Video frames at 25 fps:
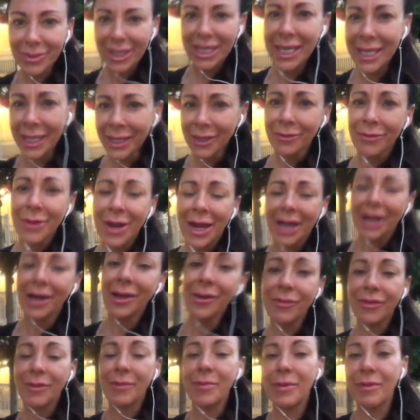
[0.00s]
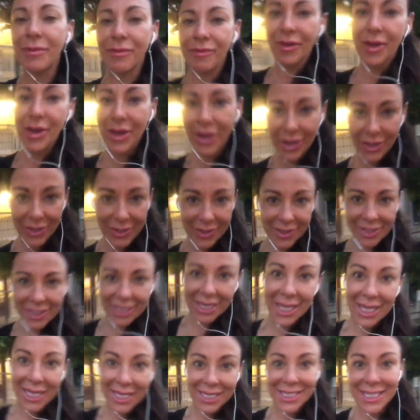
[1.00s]
in Gural from the 1st
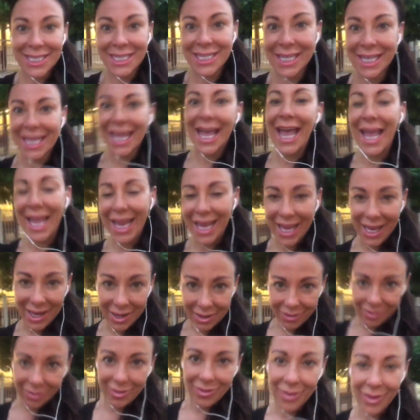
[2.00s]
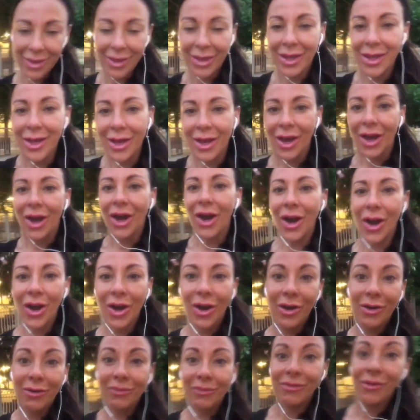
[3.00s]
to the 8th
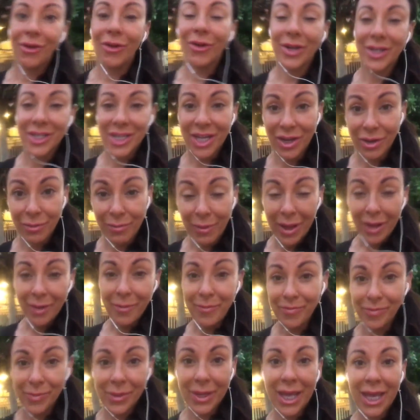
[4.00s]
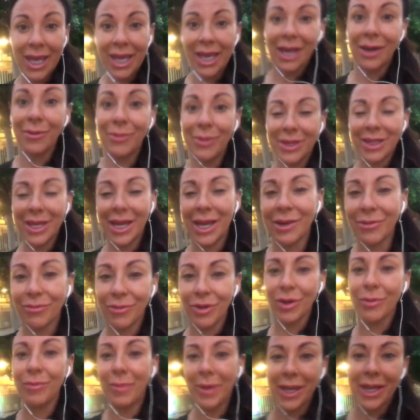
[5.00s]
of October. With
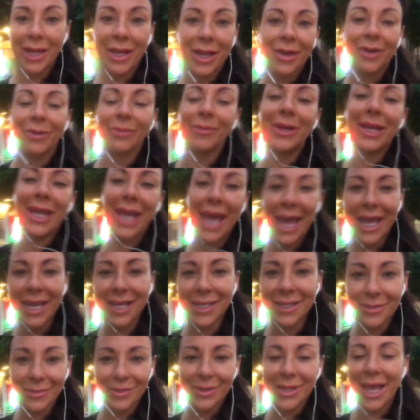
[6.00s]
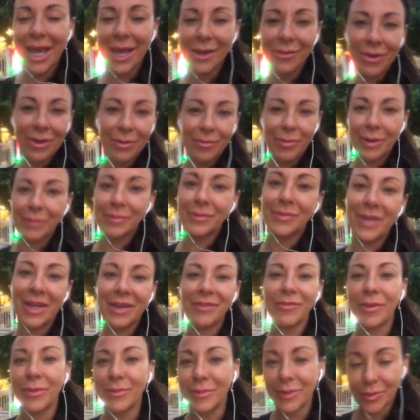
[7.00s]
aerobic weekends with Henrik Ramsved
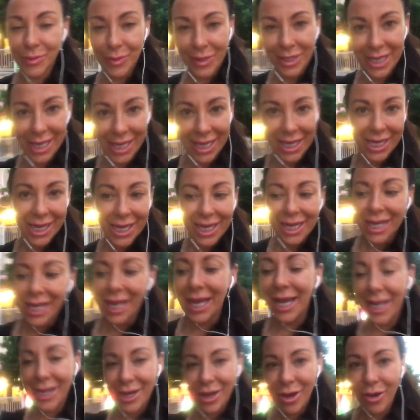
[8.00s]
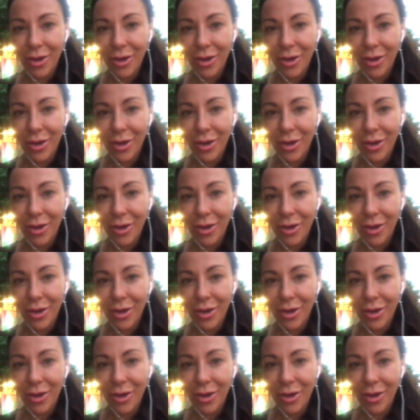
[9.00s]
from Sweden and a